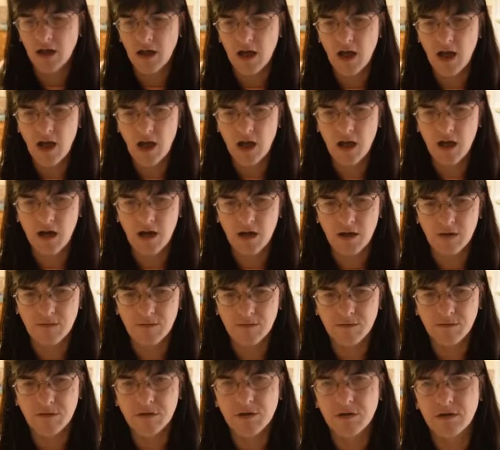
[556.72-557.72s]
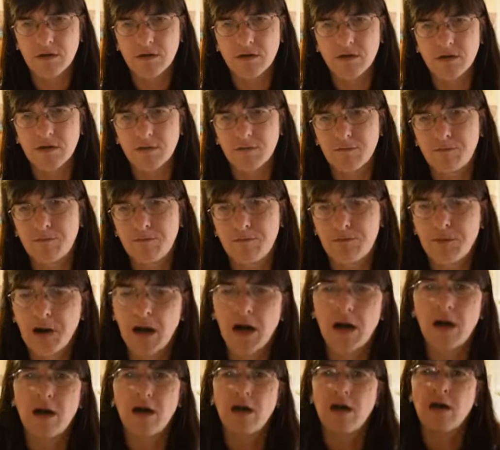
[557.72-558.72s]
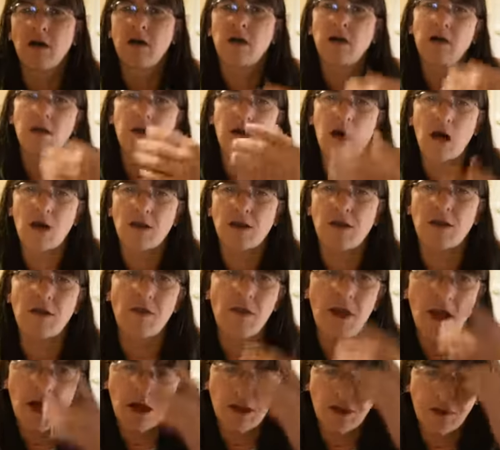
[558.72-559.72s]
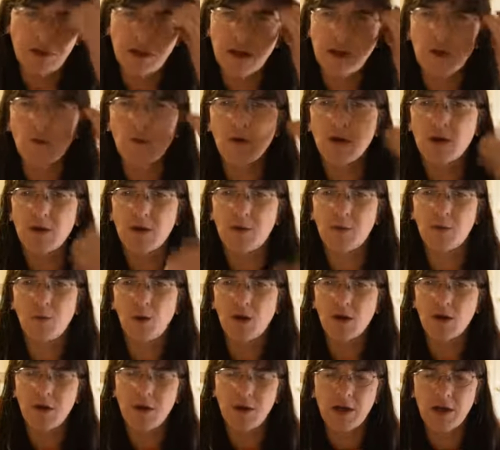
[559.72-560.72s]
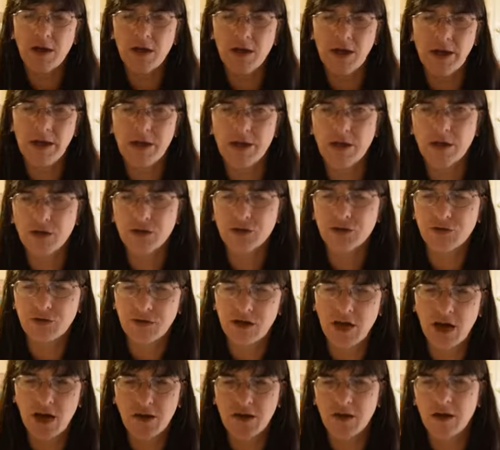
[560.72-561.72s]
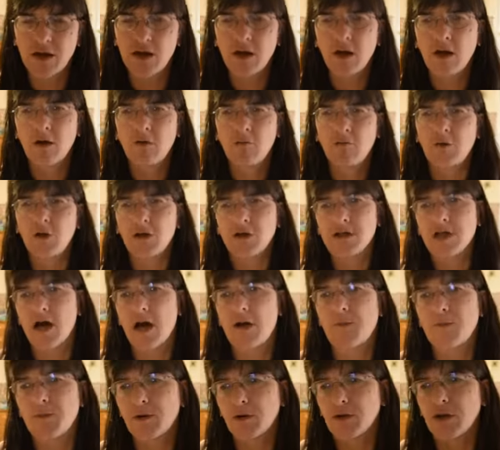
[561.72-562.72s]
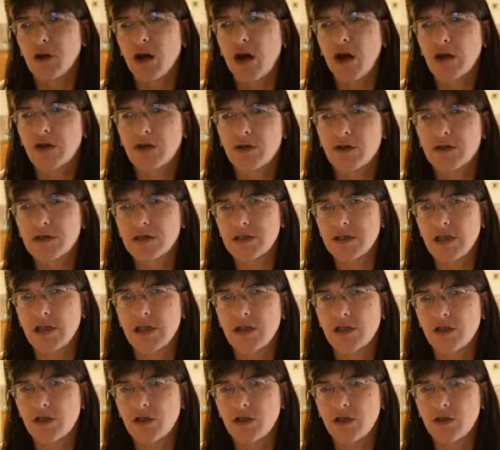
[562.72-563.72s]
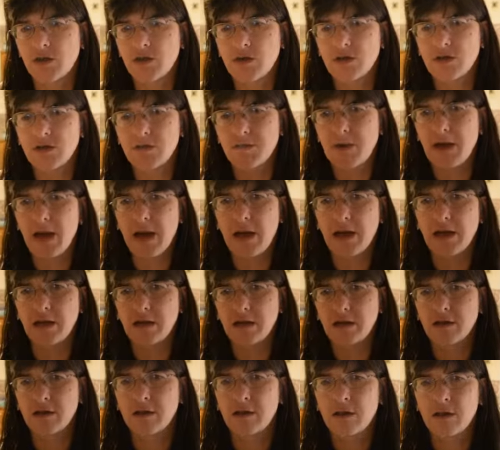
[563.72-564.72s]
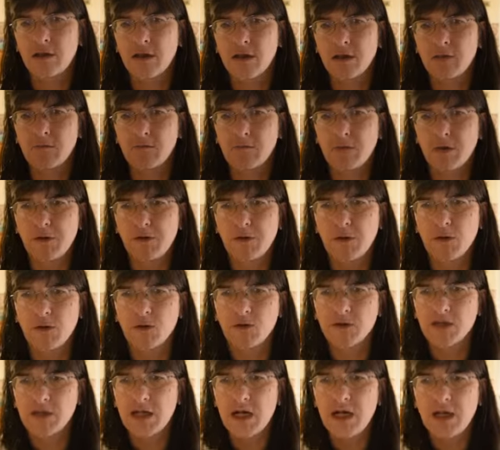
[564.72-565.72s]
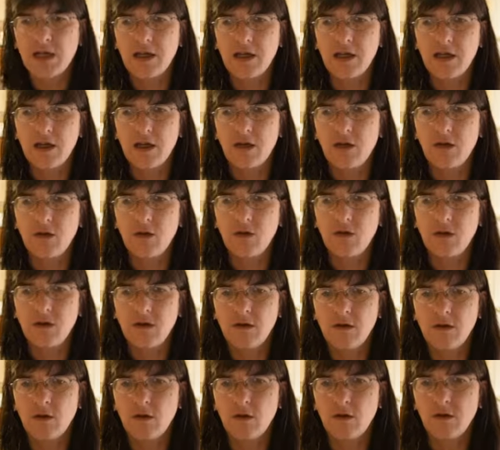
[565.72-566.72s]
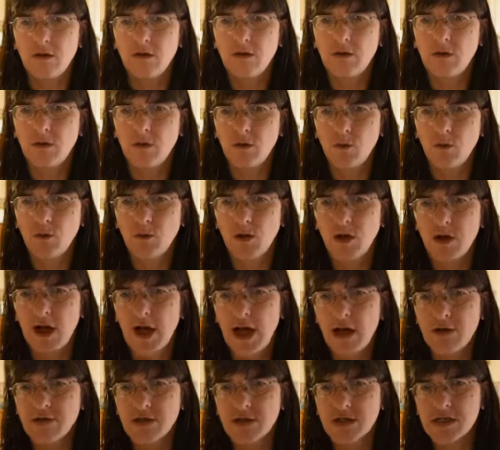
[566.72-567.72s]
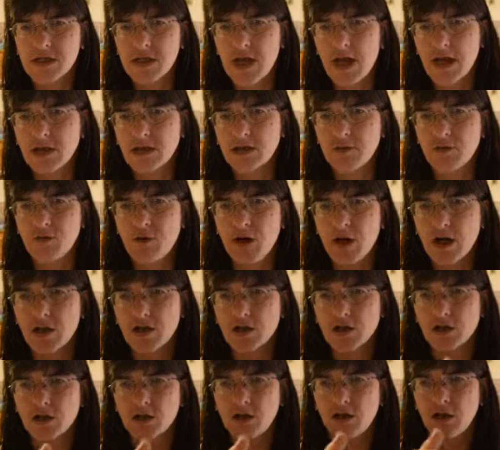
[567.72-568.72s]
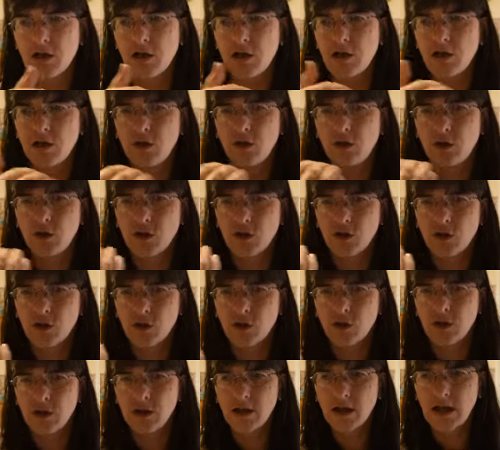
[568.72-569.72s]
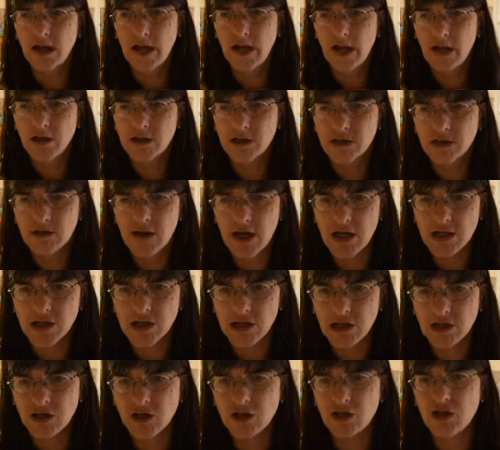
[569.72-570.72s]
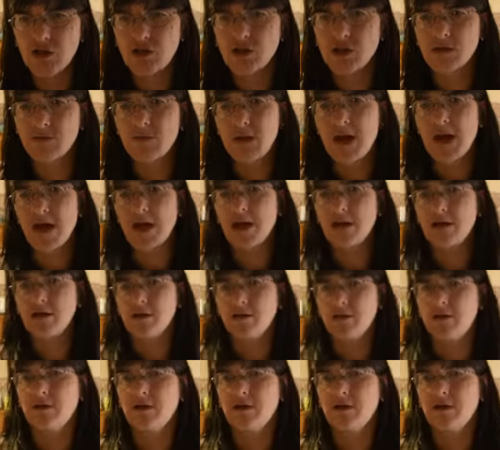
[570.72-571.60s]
But other than that, I think one thing will lead on to another. For example, I couldn't teach you to paint before telling you how to select a brush or how to actually choose a paint.